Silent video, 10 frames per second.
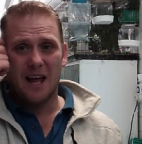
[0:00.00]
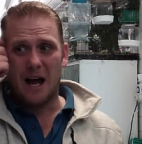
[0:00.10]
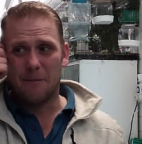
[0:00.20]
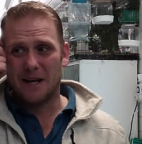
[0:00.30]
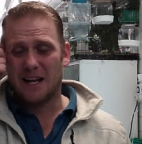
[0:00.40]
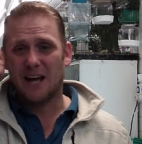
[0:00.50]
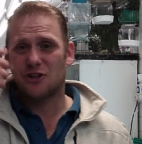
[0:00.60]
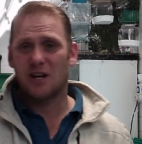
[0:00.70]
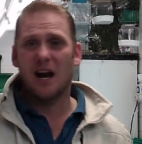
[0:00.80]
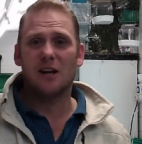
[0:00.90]
I mean
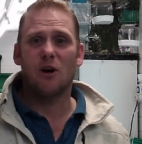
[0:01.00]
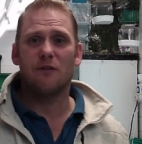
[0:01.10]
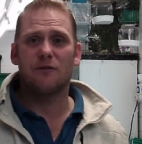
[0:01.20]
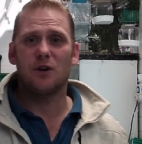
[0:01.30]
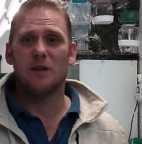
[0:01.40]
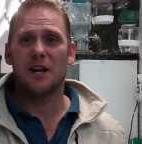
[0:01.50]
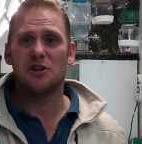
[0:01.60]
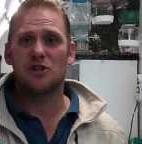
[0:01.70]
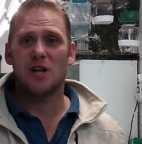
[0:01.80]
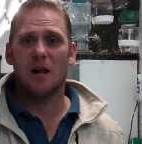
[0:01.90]
last year I got a few dead in
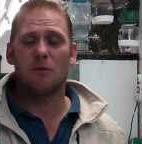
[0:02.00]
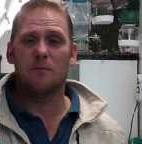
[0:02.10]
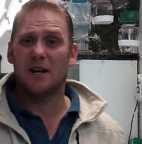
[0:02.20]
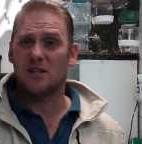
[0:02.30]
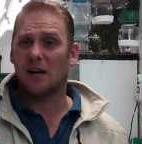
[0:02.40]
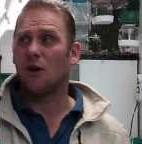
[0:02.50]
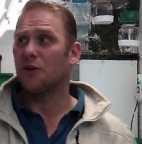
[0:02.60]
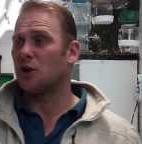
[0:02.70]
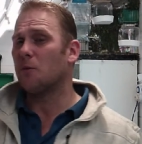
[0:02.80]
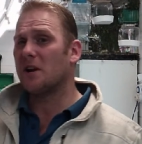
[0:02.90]
shell because I got the
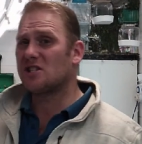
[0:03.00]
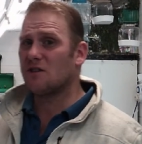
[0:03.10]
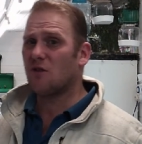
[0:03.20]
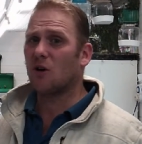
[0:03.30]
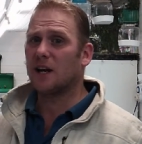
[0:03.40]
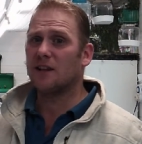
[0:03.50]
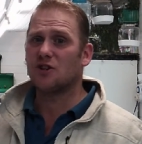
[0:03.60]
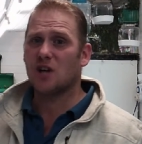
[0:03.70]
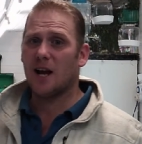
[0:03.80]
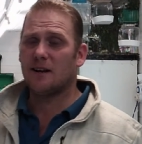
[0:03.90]
humidity wrong in the
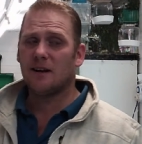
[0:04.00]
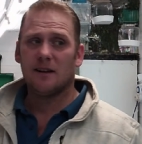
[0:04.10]
shed.